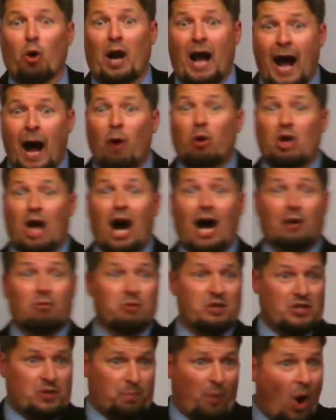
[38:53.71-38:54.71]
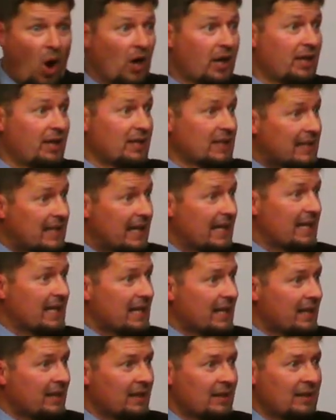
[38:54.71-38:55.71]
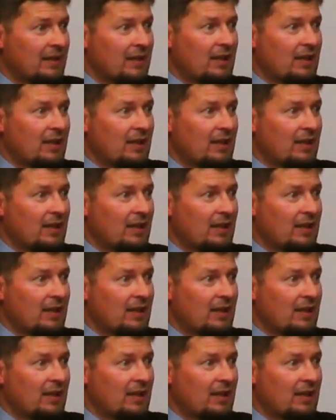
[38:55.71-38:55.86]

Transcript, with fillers: and how God responded to Gideon